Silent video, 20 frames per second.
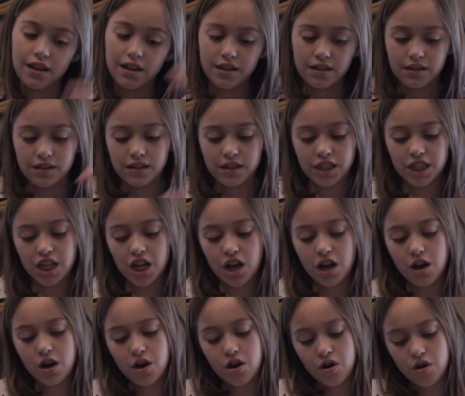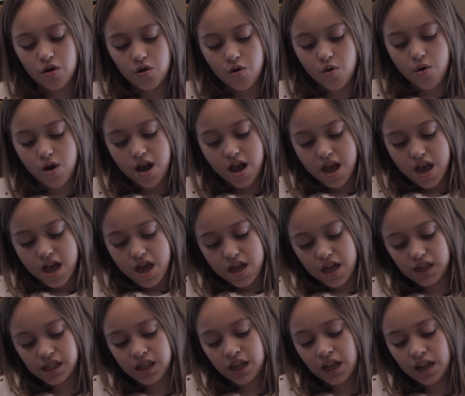So,
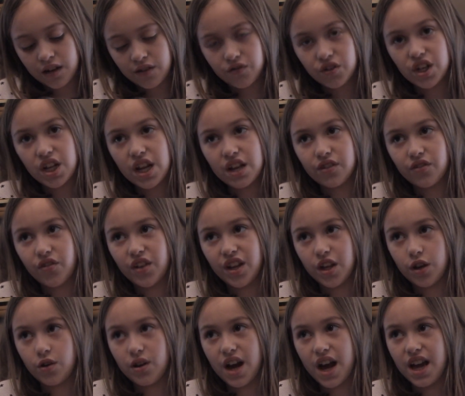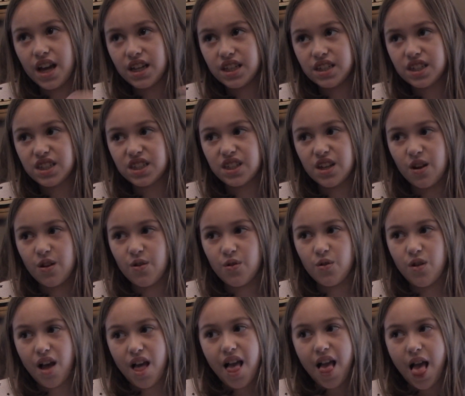that's the end of today's video, guys.
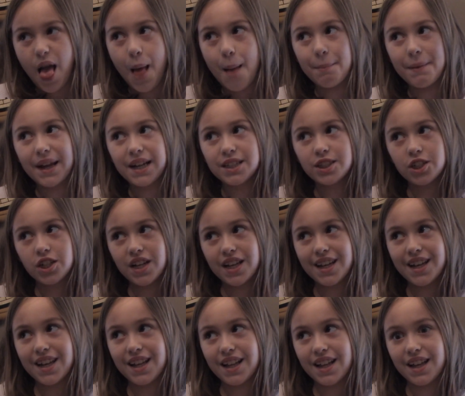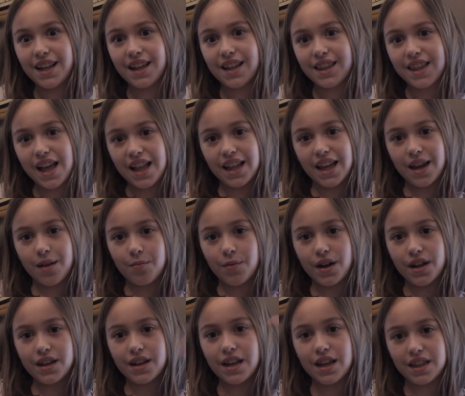So, make sure to hit that like
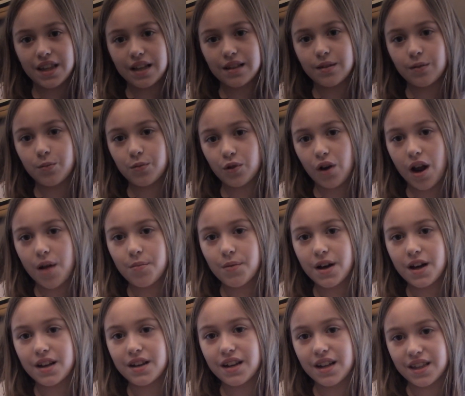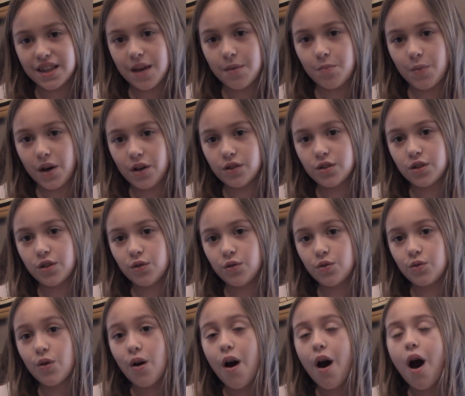button, hit that subscribe button, hit that bell so
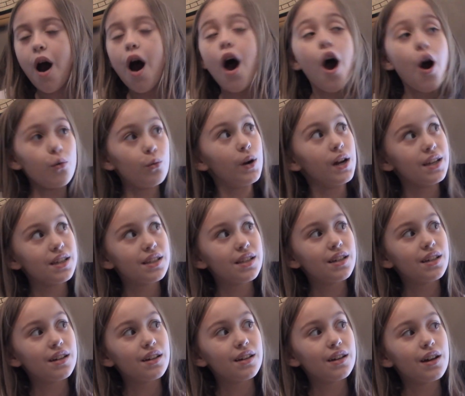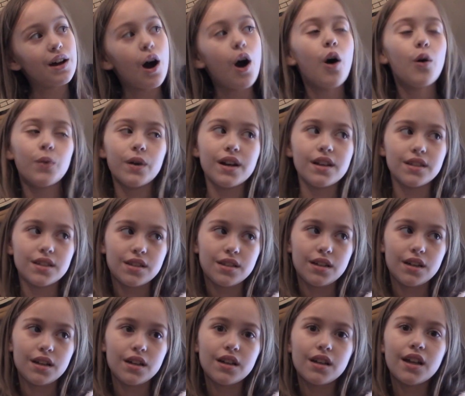you always
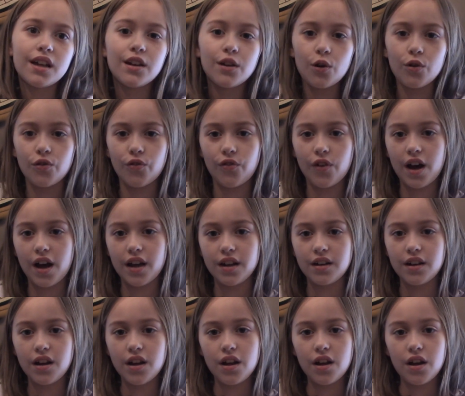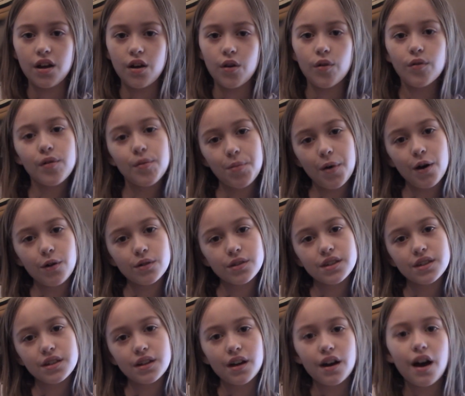get notified when I
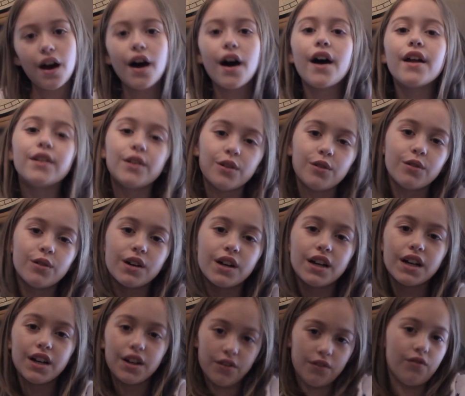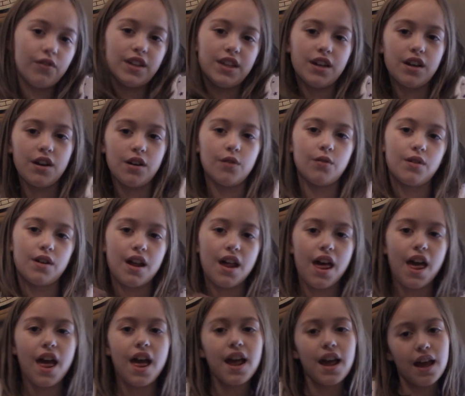post a new video.
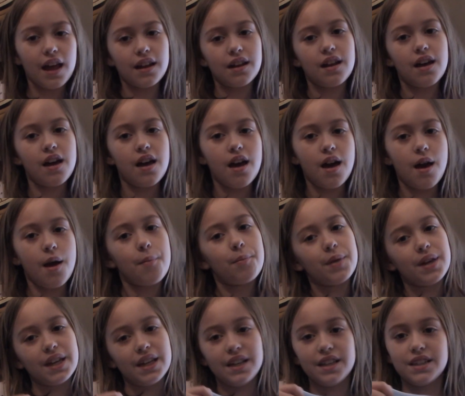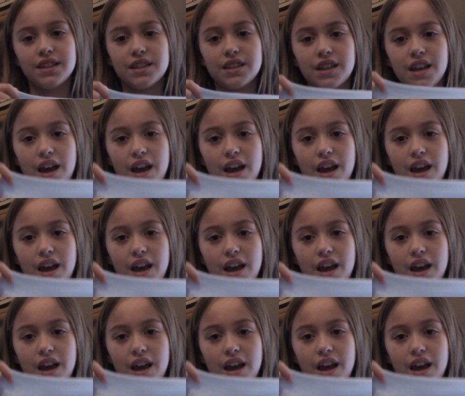And peace